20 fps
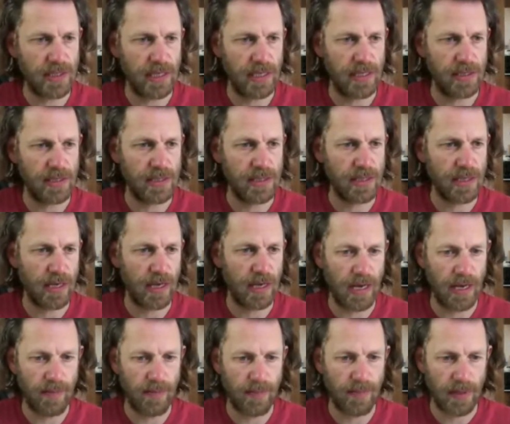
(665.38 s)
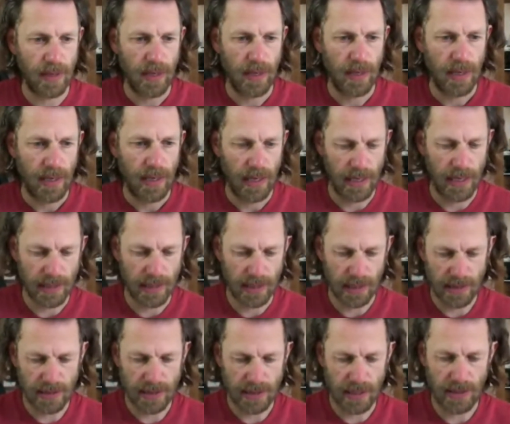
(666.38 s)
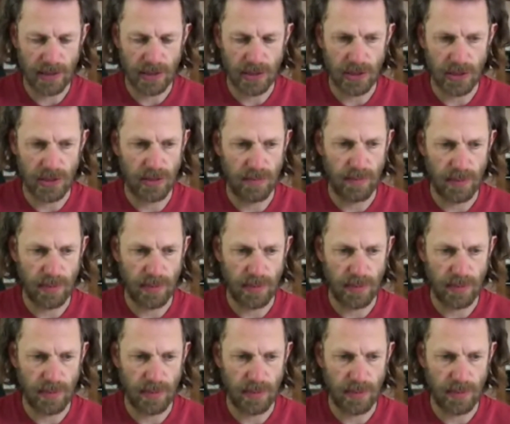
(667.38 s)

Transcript: in Skype. It is http